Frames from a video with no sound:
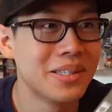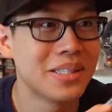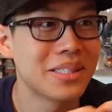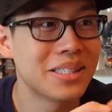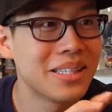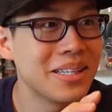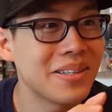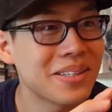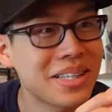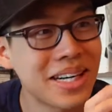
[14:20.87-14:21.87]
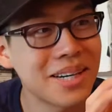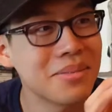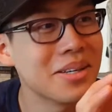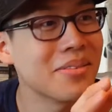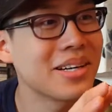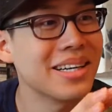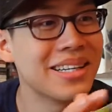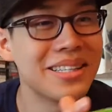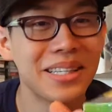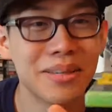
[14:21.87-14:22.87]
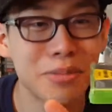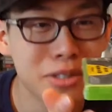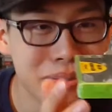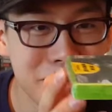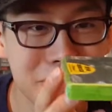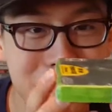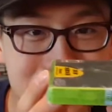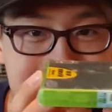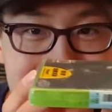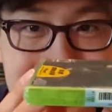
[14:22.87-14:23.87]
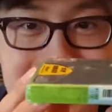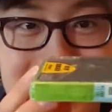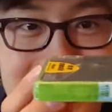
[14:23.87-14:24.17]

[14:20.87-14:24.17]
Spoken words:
Sealed copy of Condemned Criminal Origins.